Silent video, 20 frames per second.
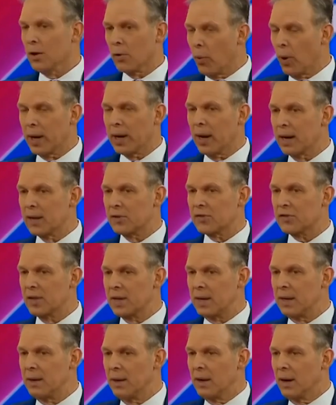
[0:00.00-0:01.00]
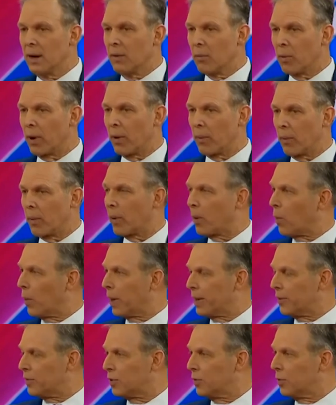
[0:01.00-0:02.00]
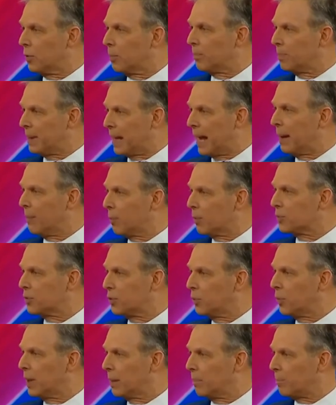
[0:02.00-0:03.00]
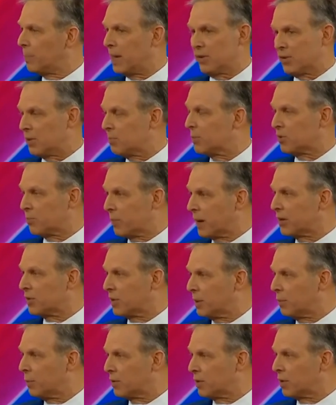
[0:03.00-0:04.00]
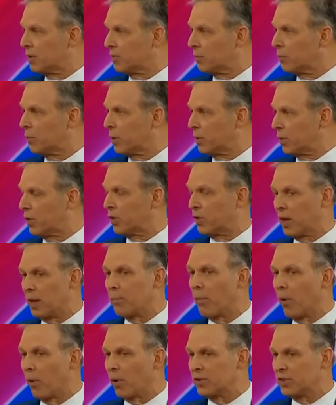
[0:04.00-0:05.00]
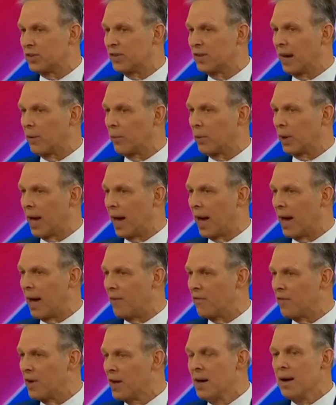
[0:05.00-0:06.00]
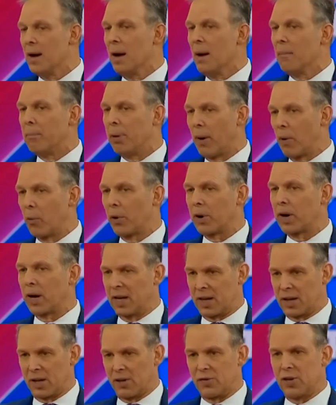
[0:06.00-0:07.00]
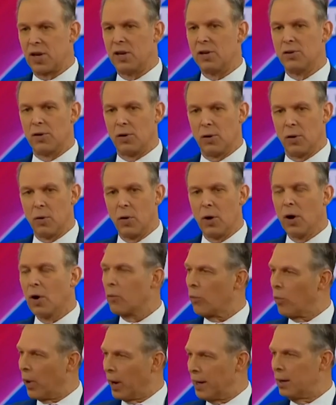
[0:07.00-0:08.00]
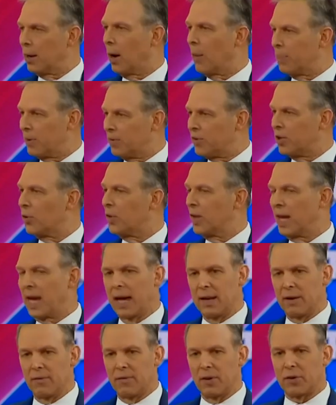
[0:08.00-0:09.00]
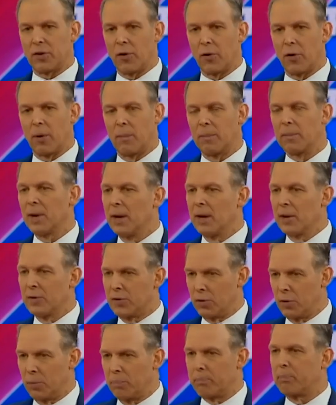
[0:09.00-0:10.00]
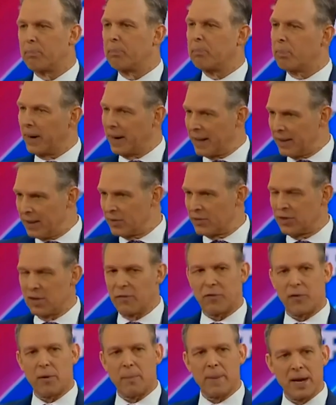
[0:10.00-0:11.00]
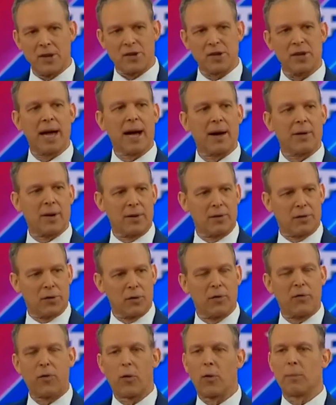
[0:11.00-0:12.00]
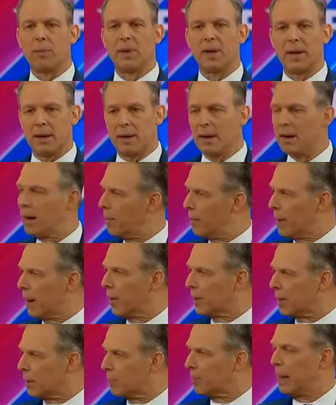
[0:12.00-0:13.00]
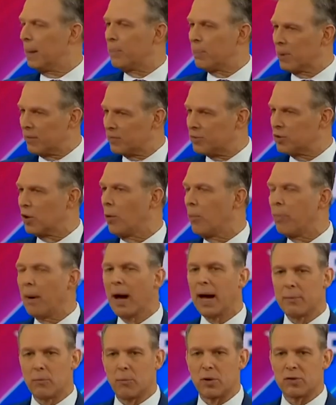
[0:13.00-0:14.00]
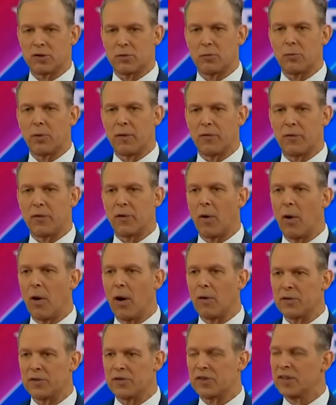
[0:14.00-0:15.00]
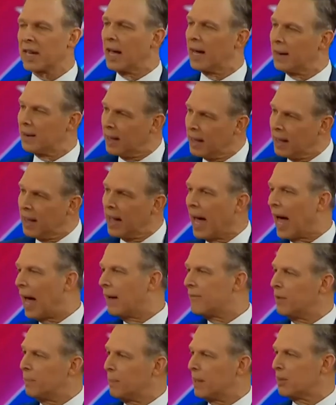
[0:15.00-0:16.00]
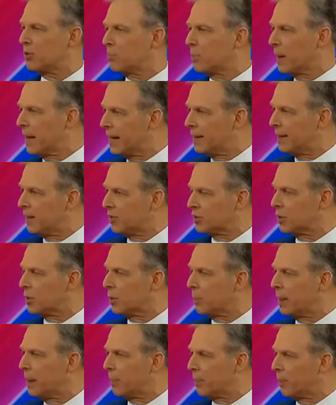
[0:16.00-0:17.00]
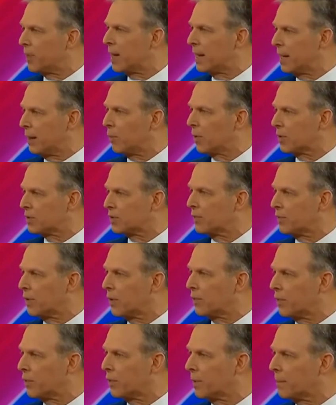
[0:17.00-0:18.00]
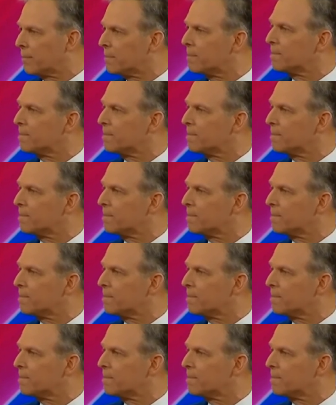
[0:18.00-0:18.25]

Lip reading: quite honestly, where we're going to be able to impeach him, especially with the thin margin that we have. But we're going to continue right up until the end of the term to bring this information out and to inform the American people. If Joe Biden wants to run for office again, have him explain this to the people that he wants to vote for.